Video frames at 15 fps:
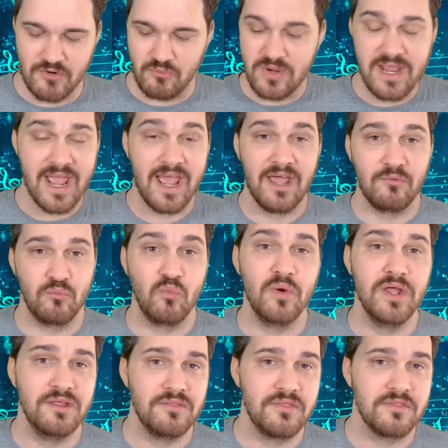We had
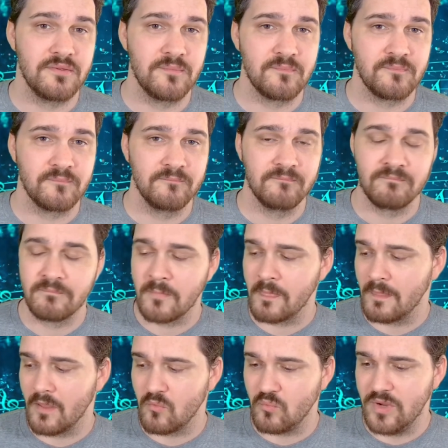width,
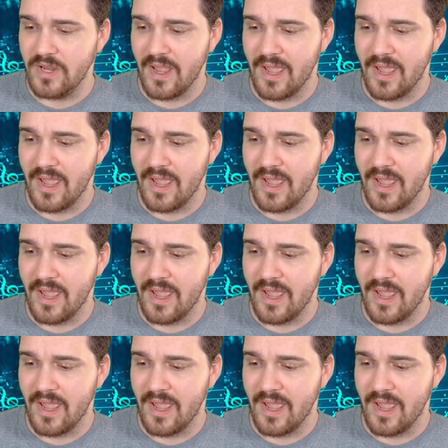we